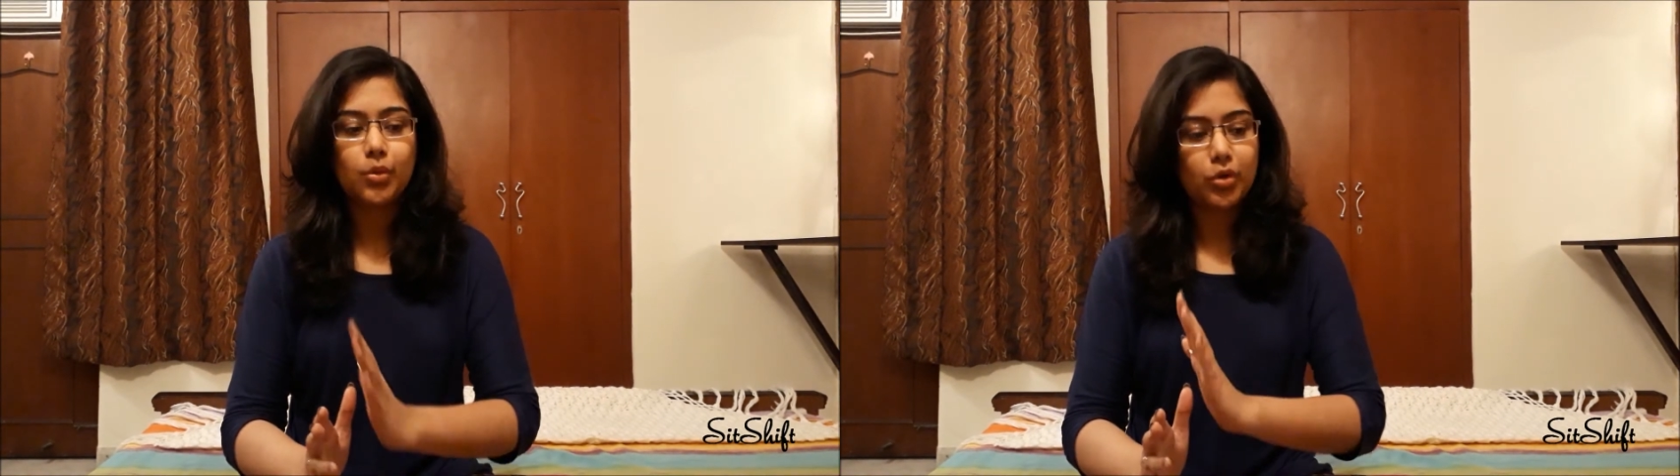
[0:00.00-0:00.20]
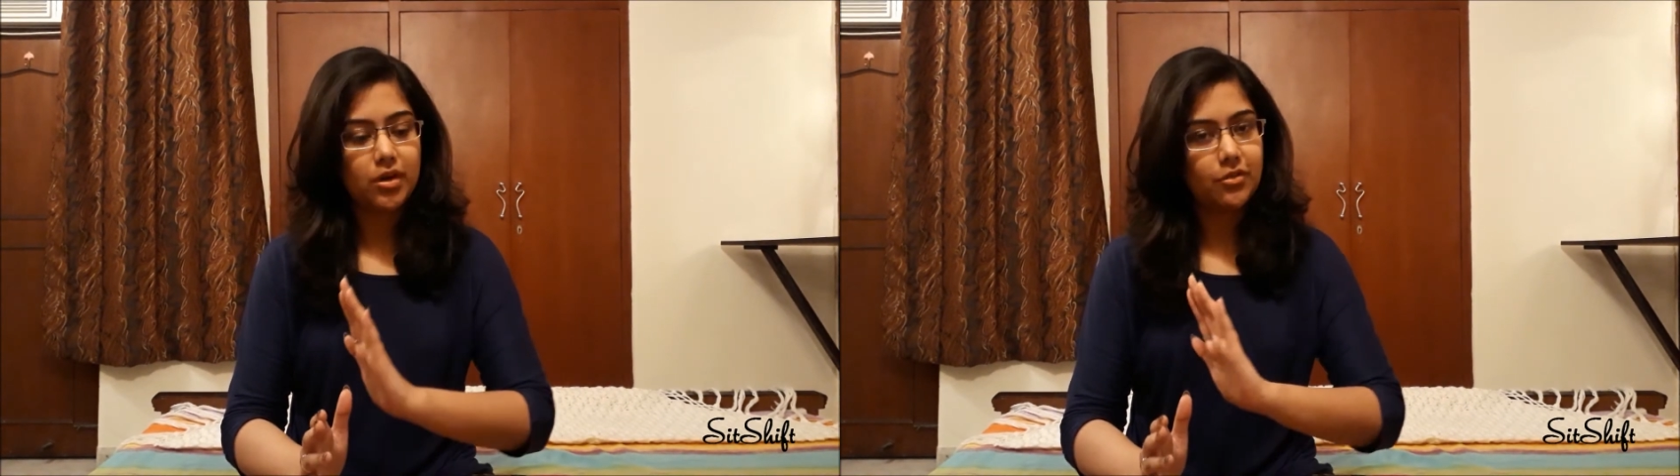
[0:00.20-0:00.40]

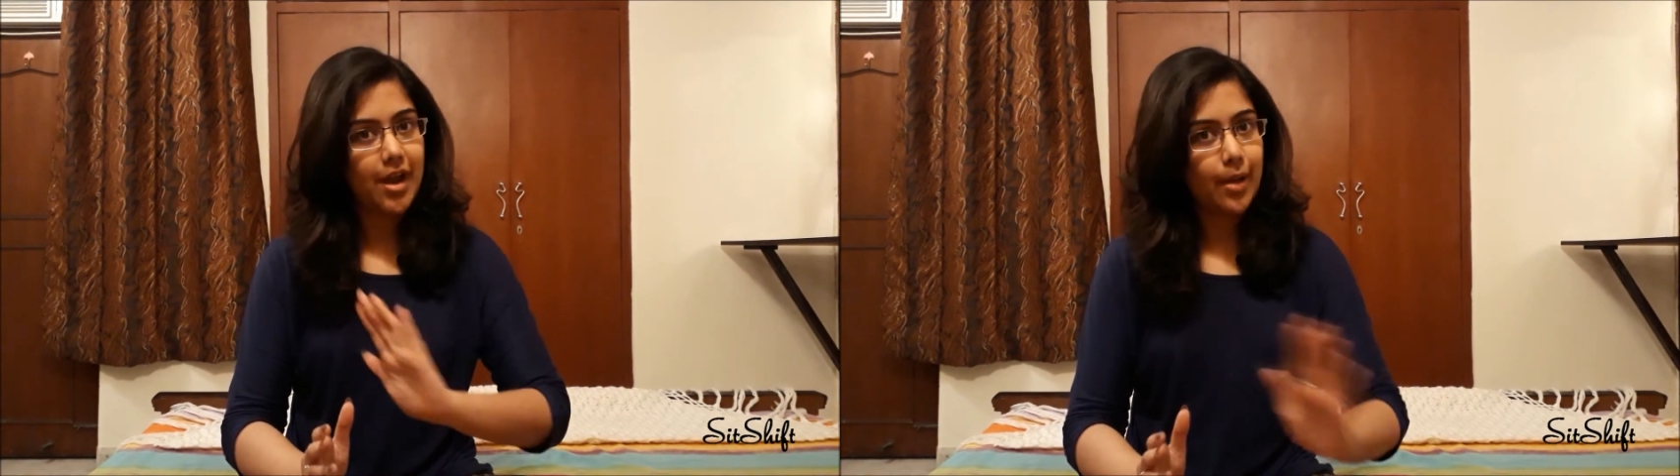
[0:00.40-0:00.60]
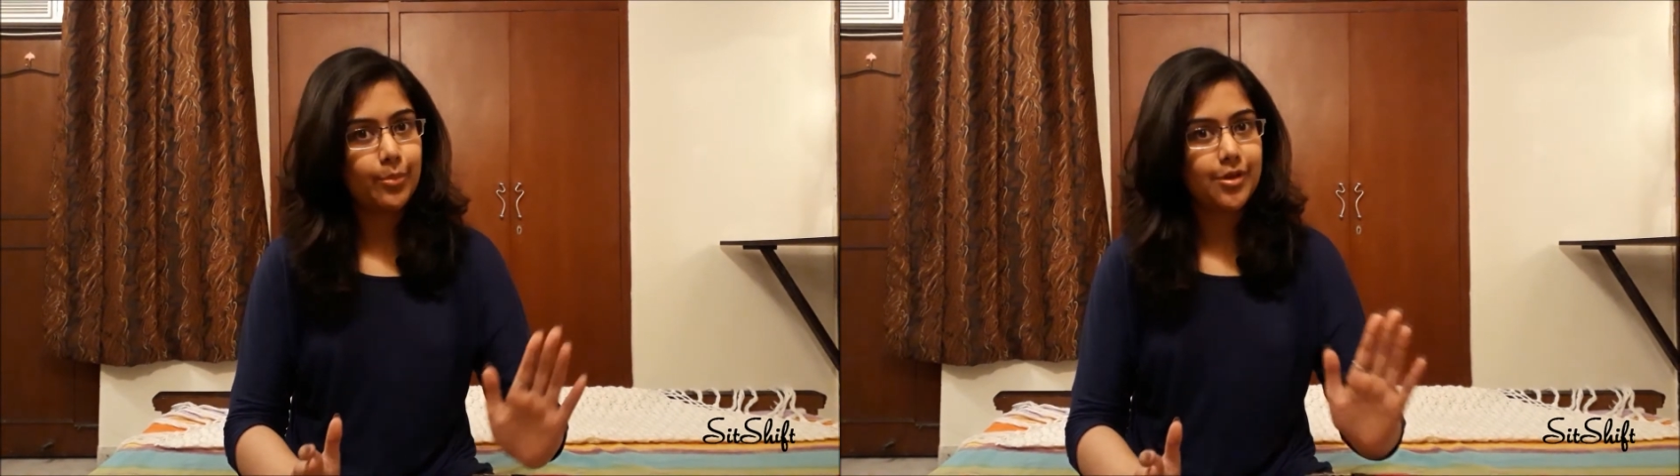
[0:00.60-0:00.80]
but whatever
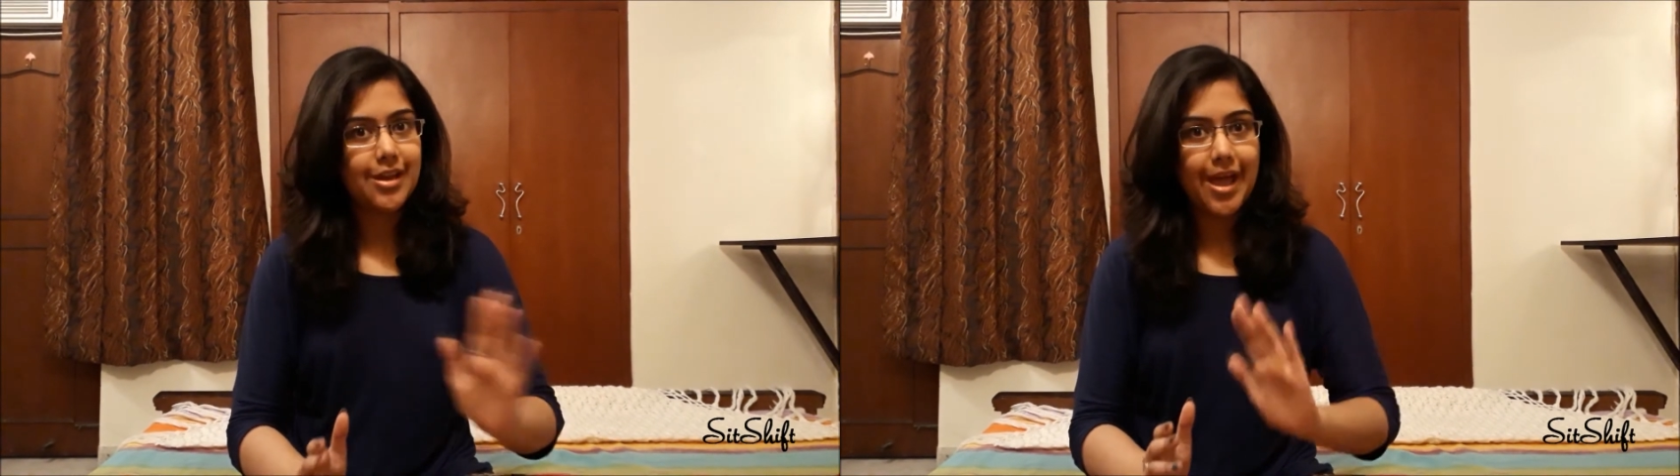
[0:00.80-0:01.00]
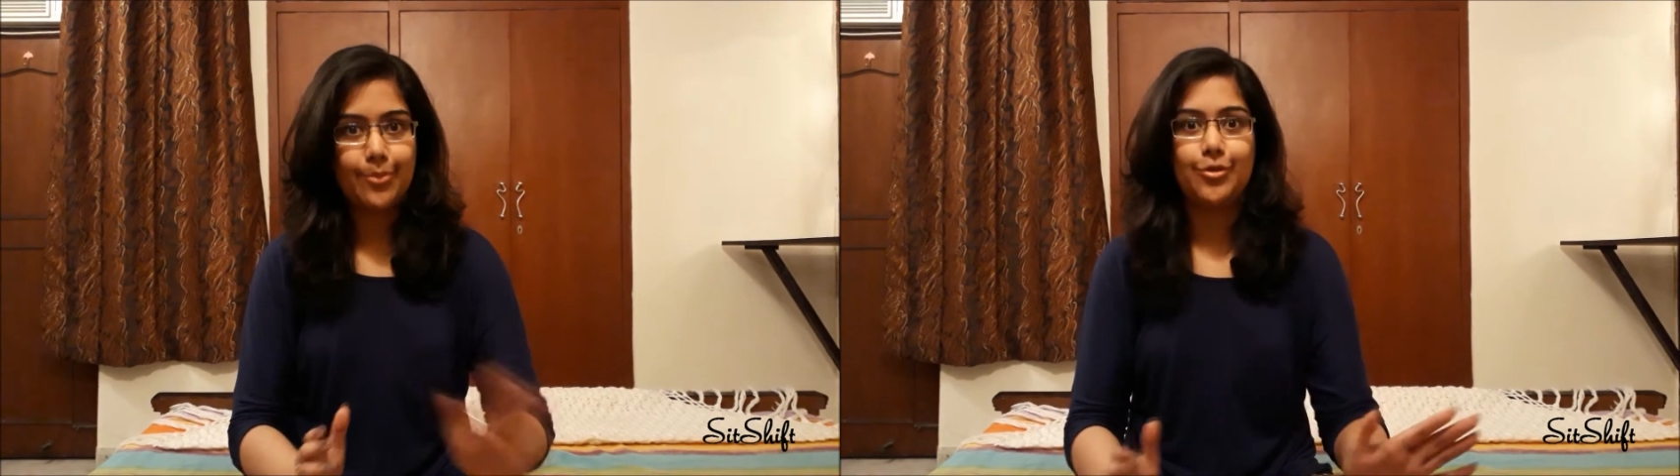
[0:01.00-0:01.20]

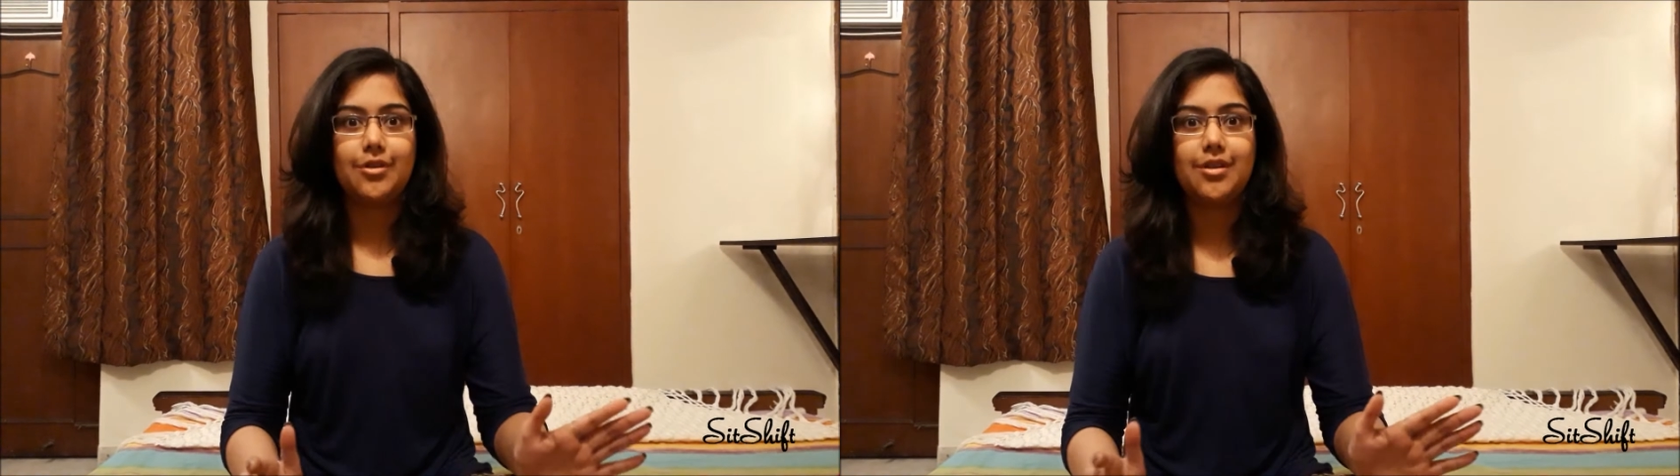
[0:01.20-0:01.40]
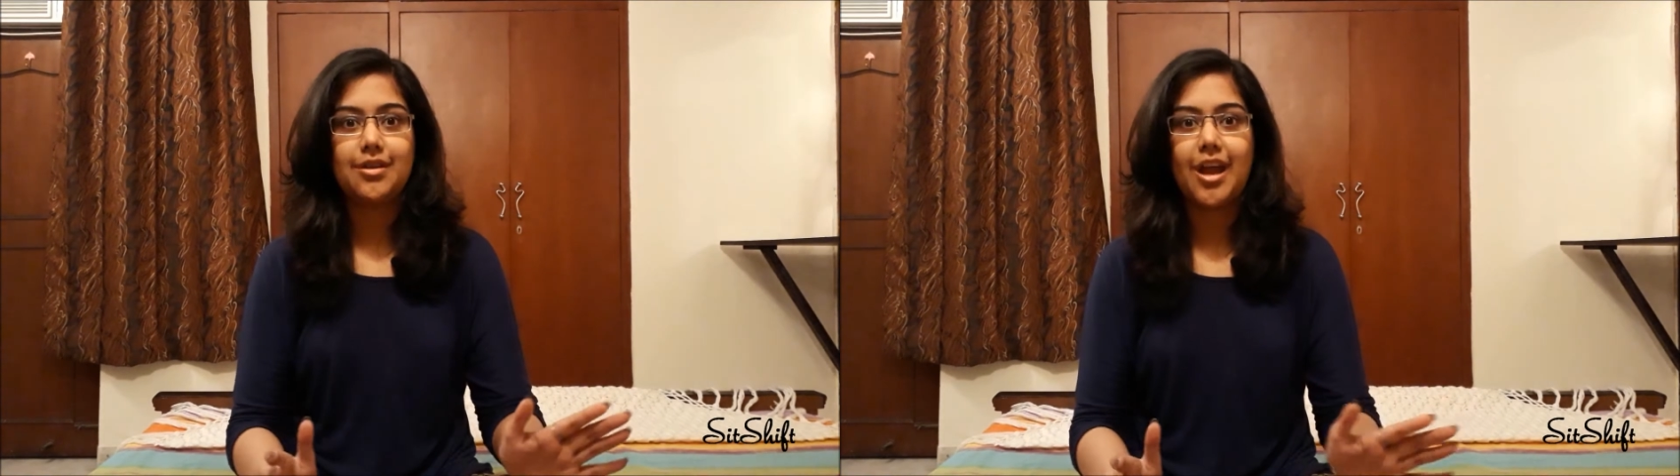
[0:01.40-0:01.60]
happened,
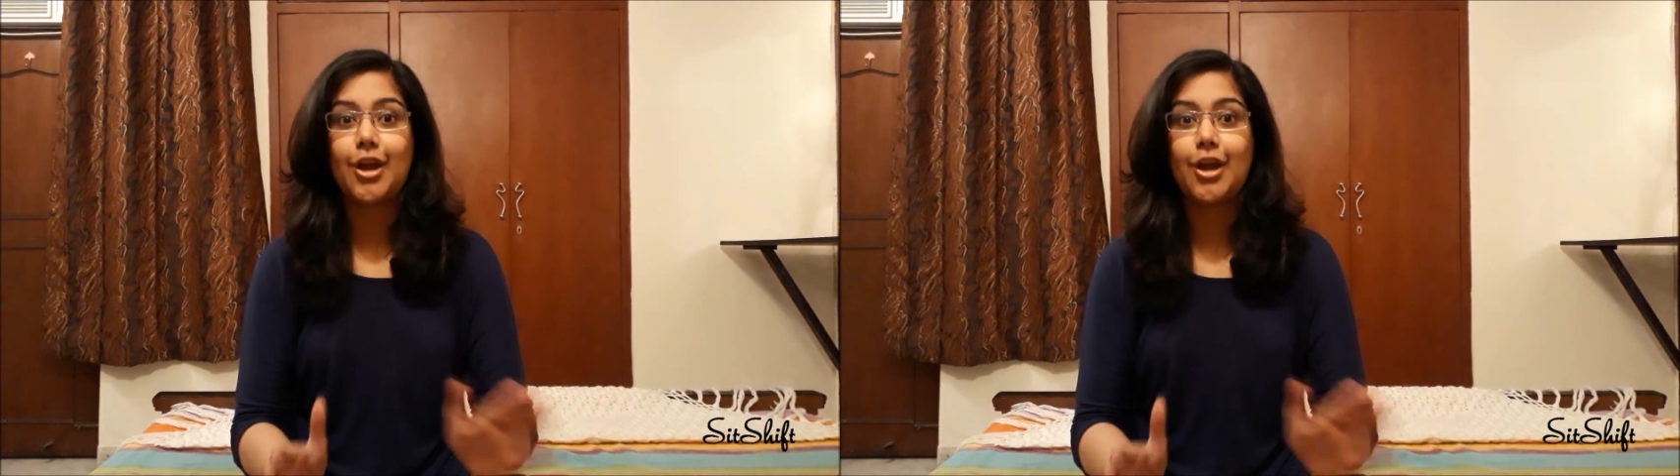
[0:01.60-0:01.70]
happened.